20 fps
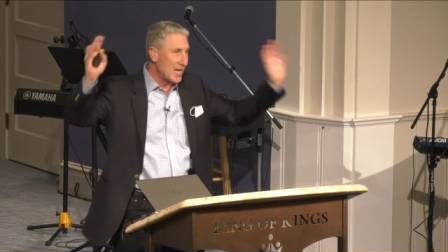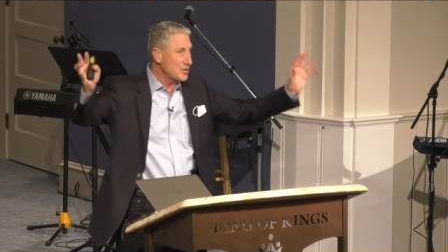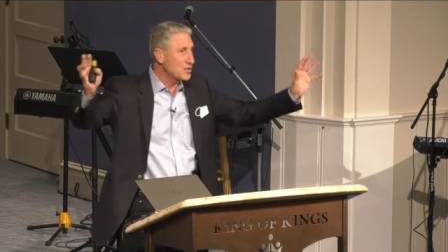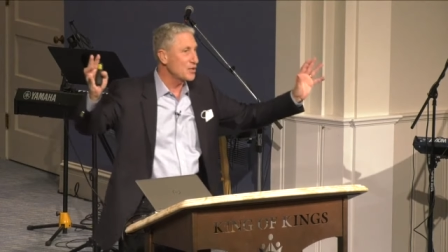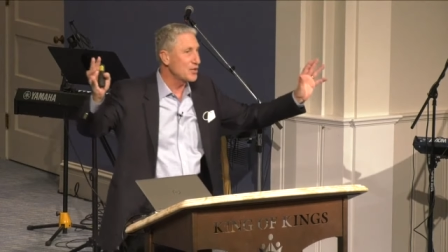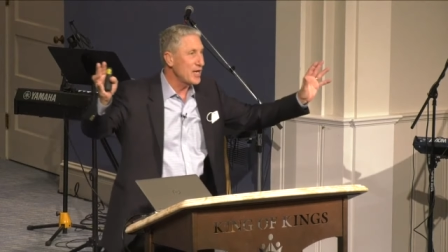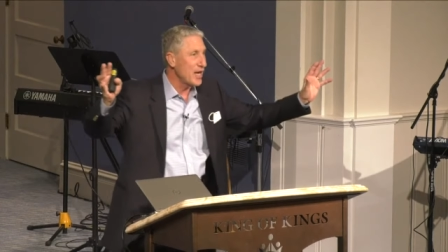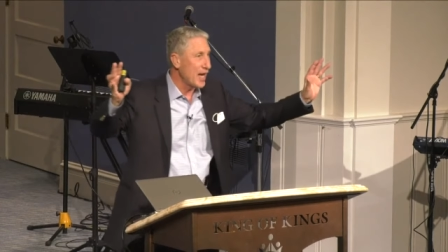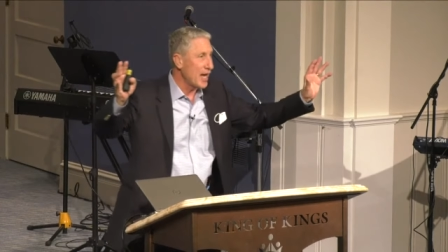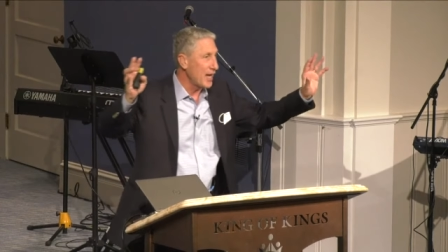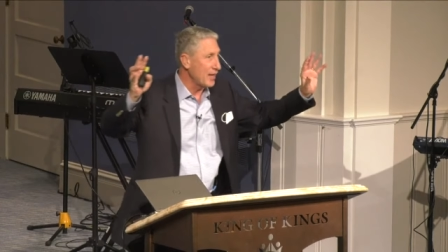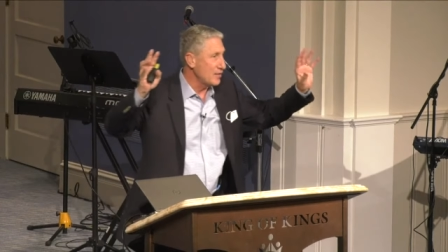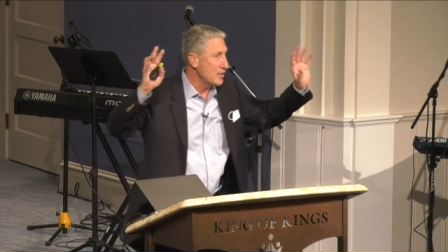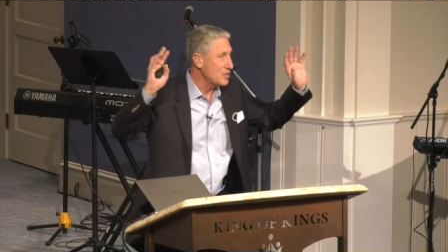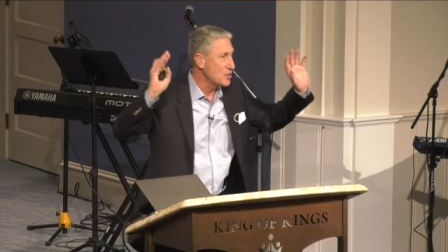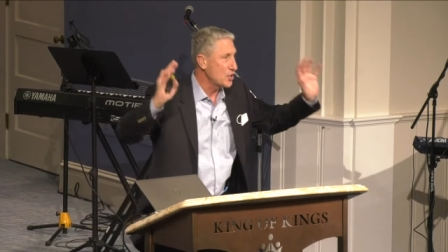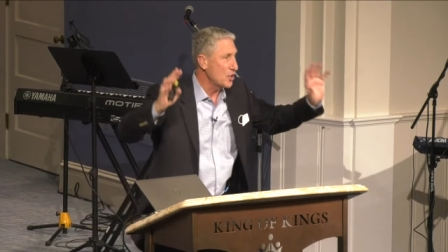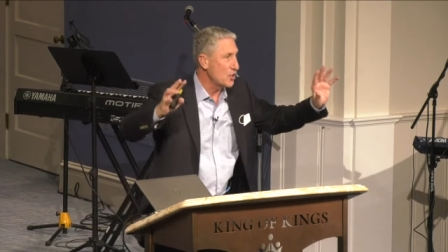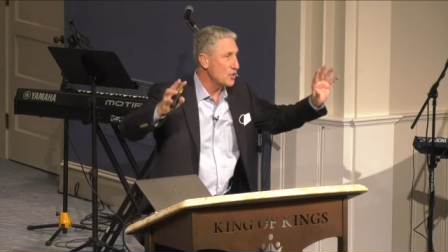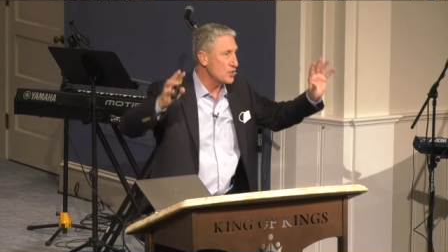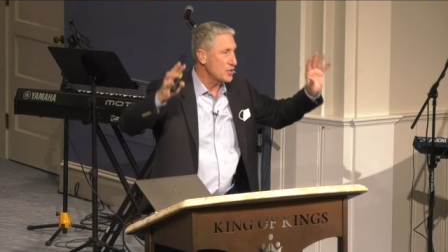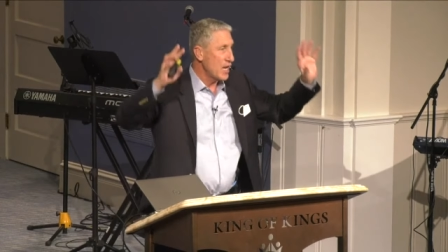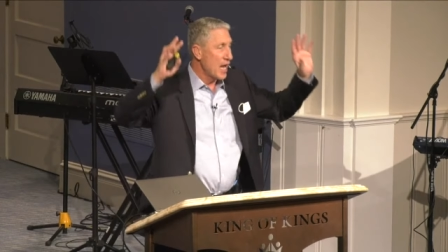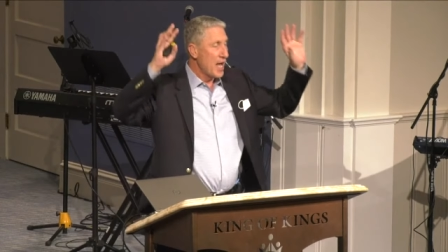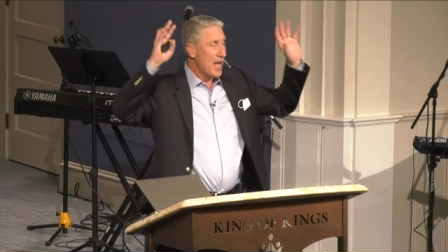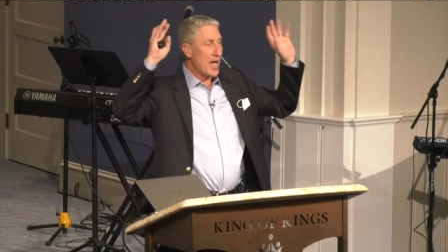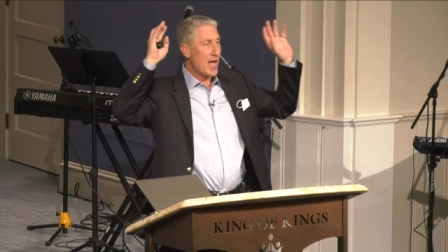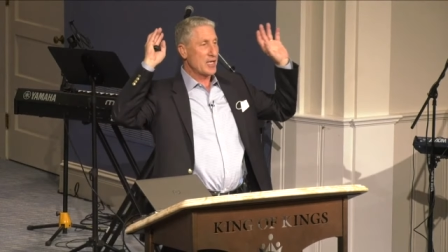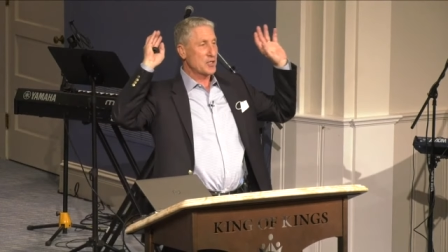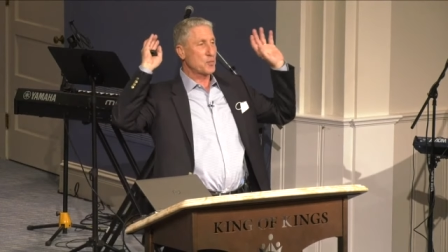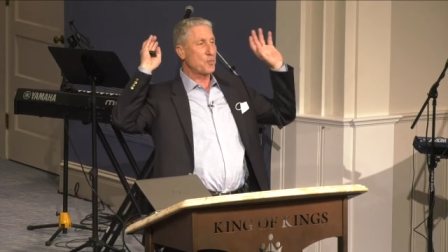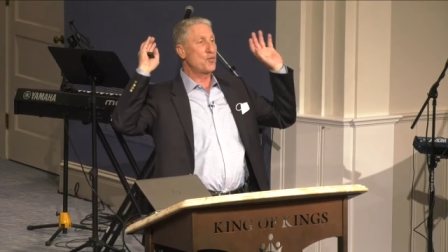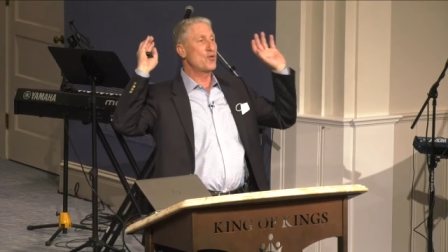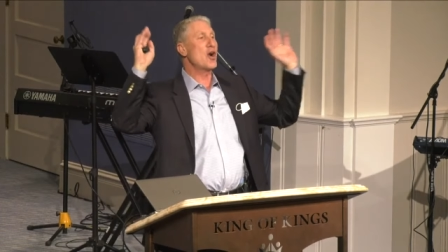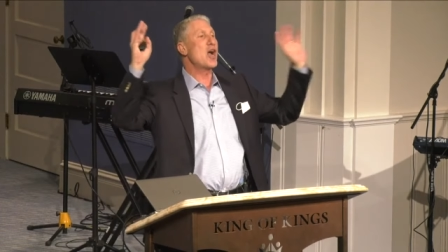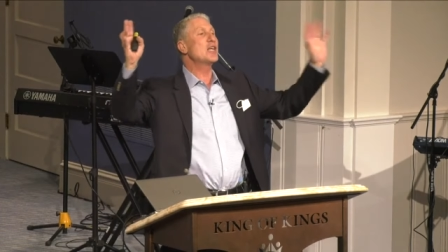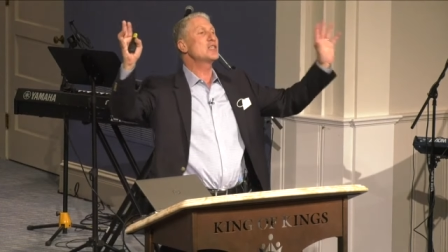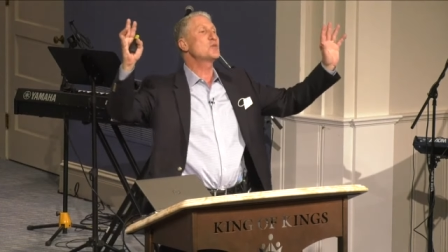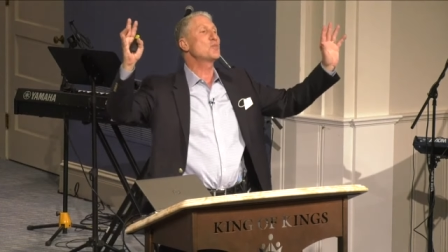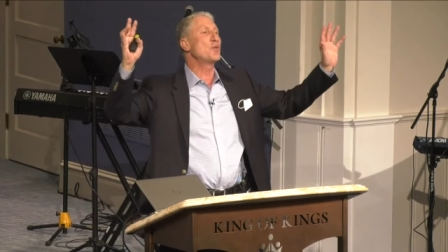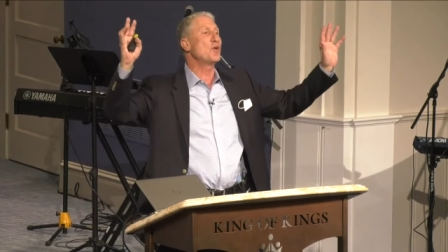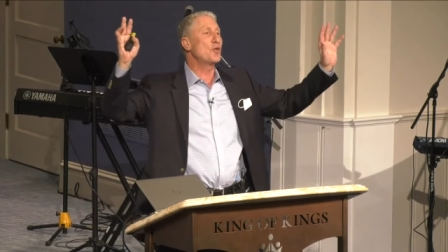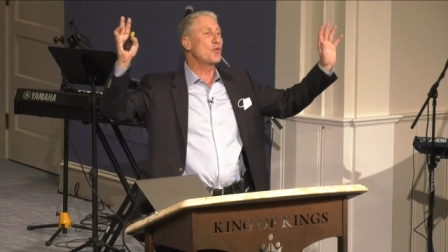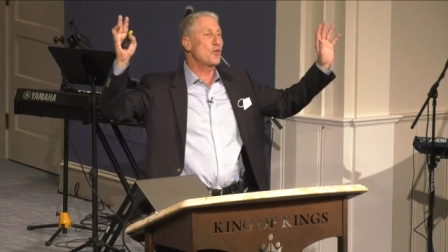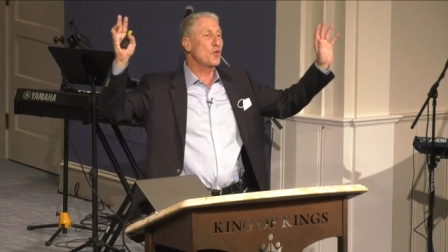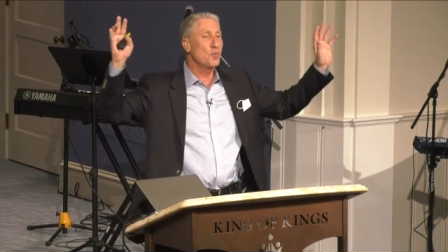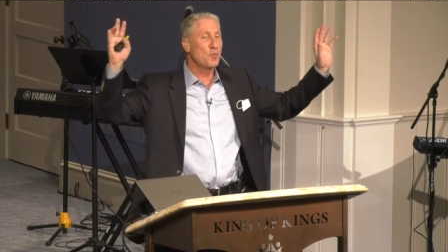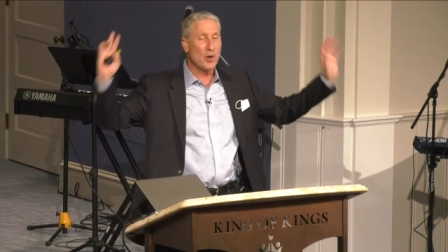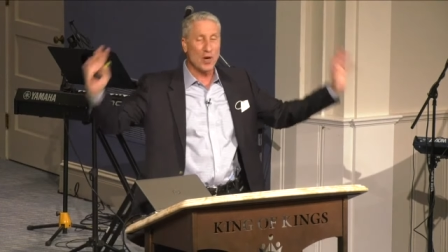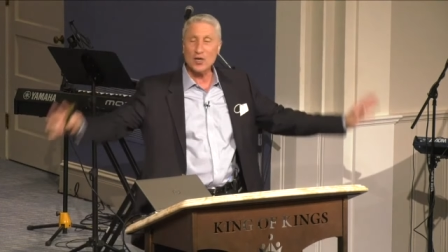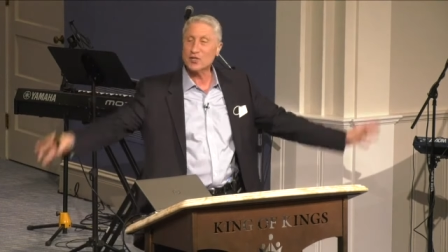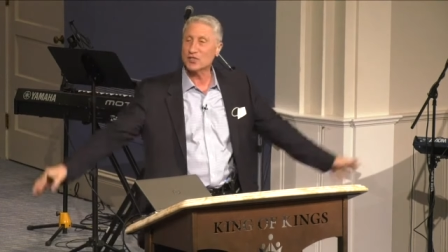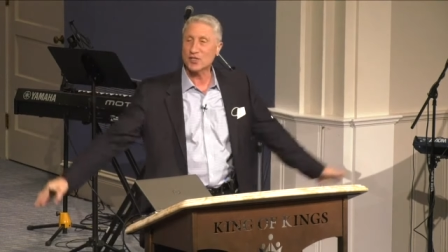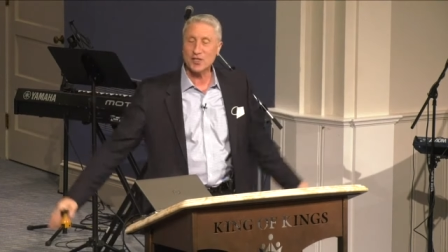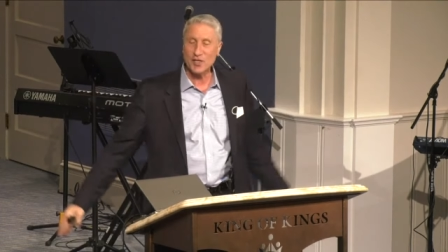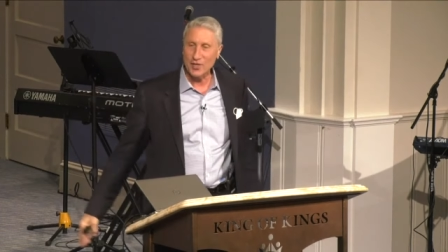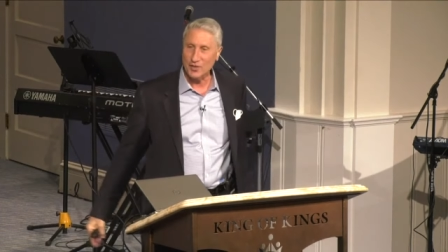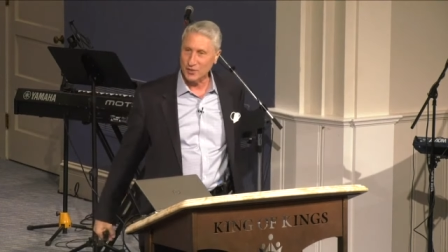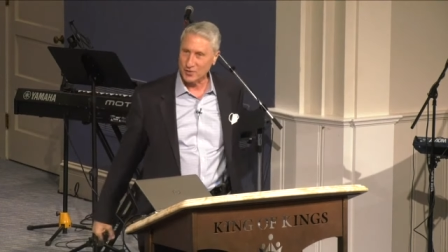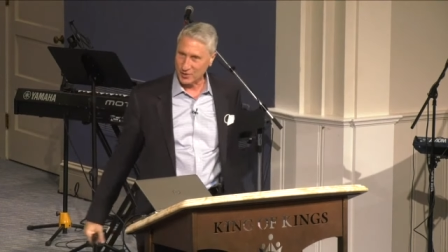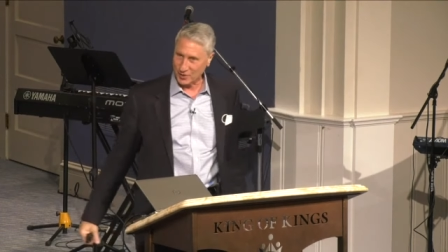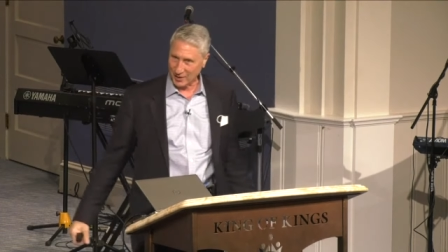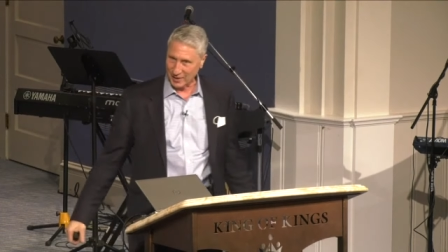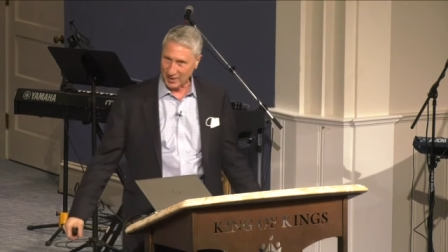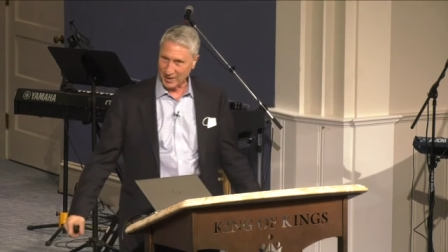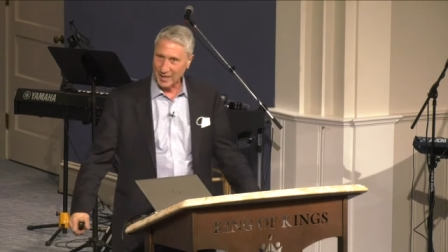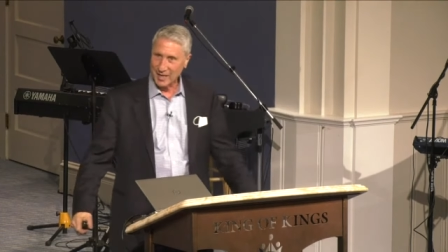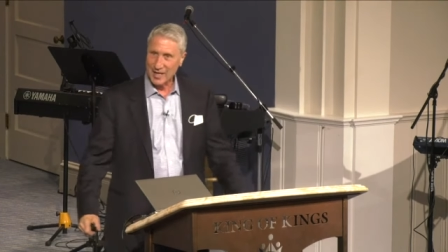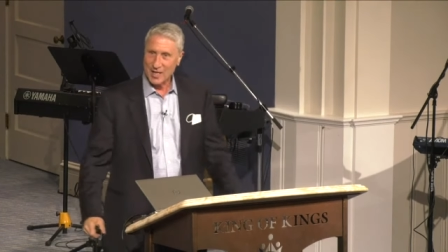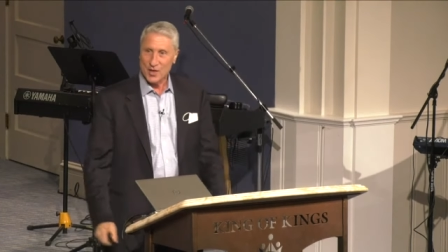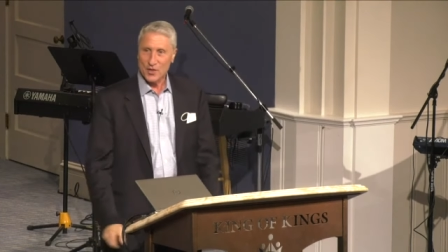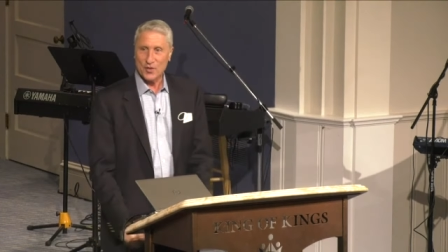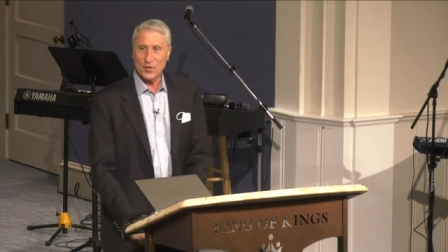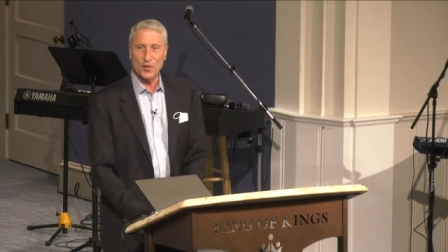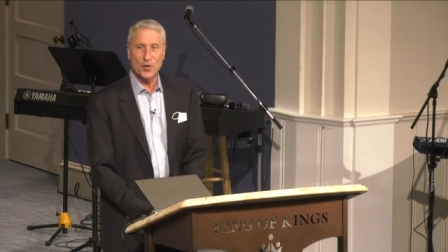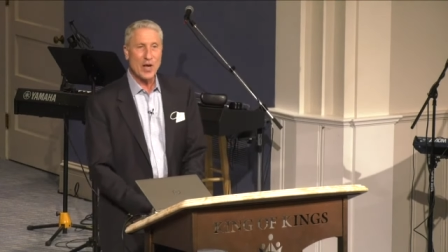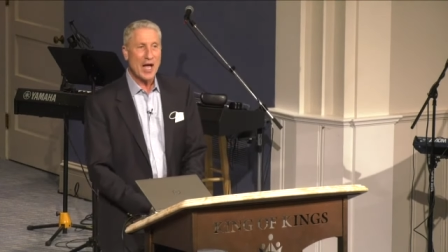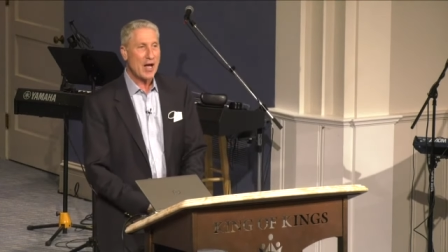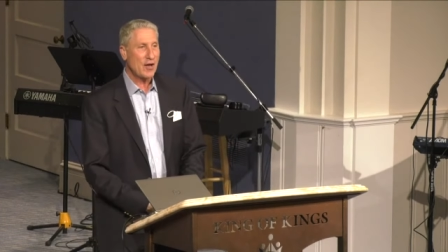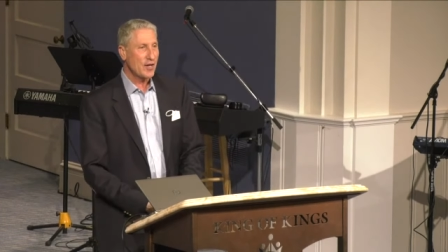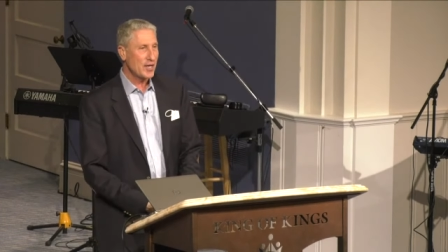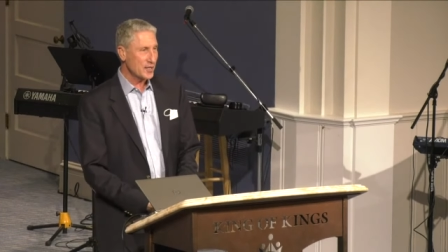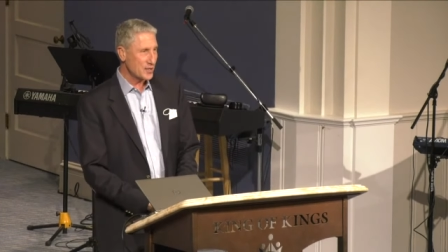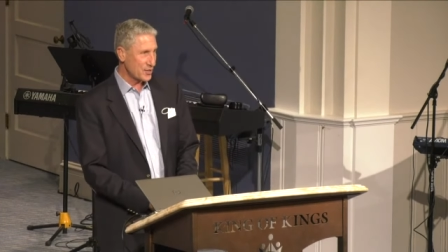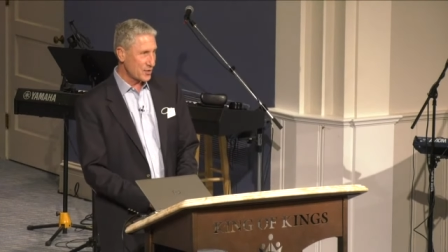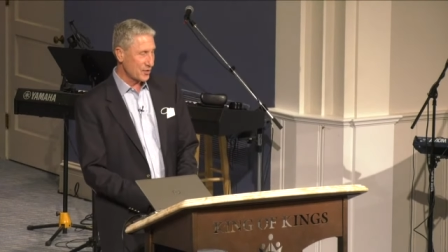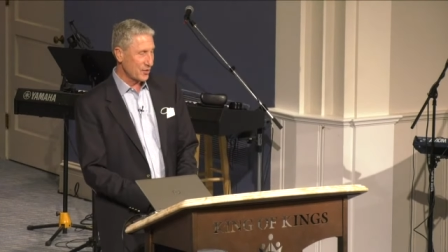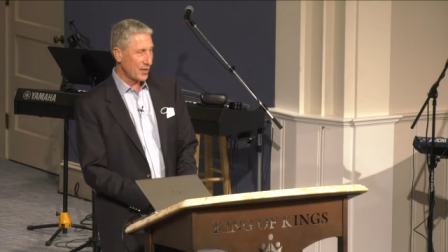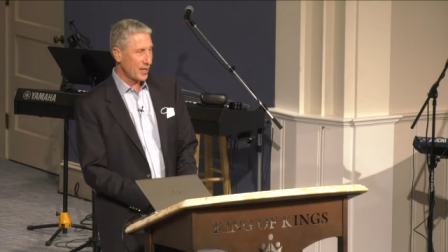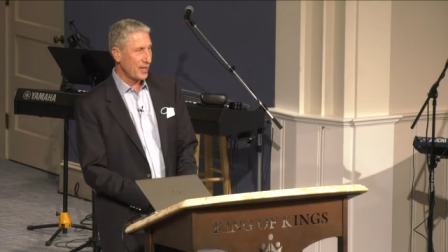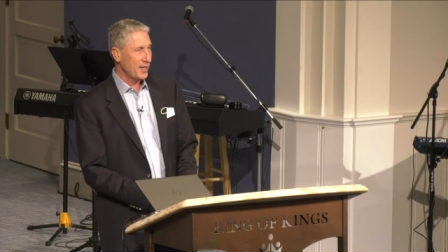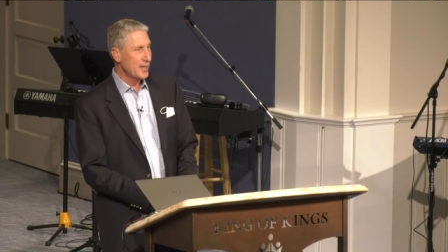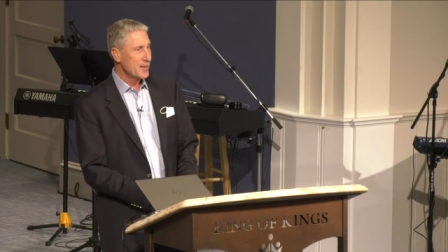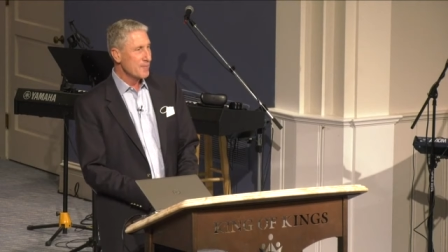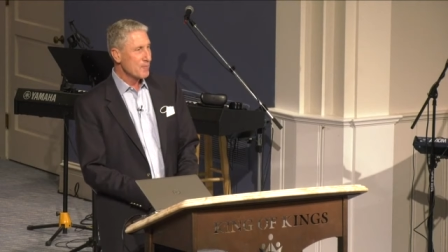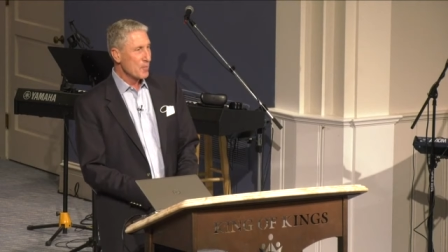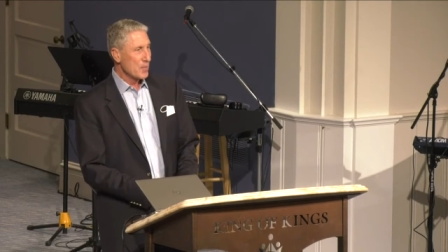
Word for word: That's okay. The church has prospered through persecution throughout history.